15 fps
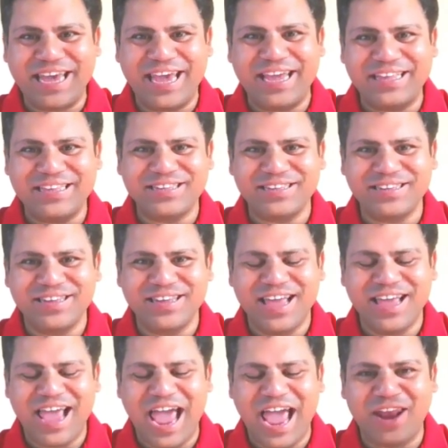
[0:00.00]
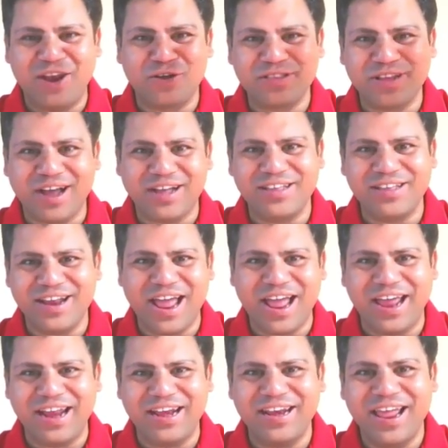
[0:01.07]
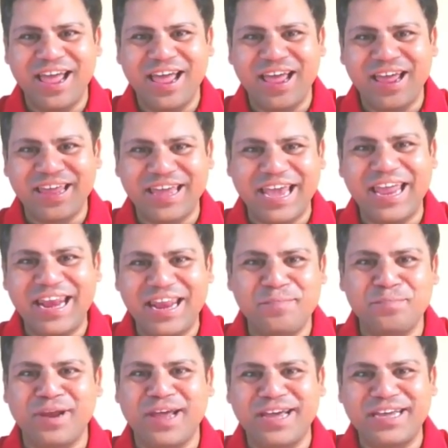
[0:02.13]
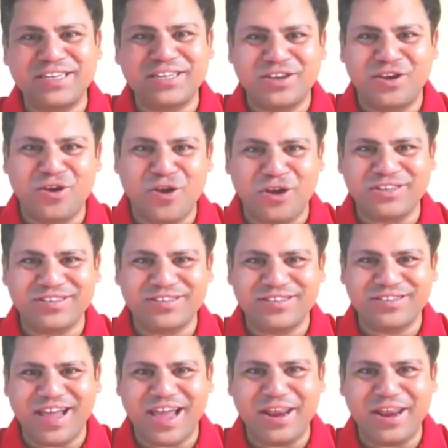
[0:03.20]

gains, and on the other hand, gain implies loss.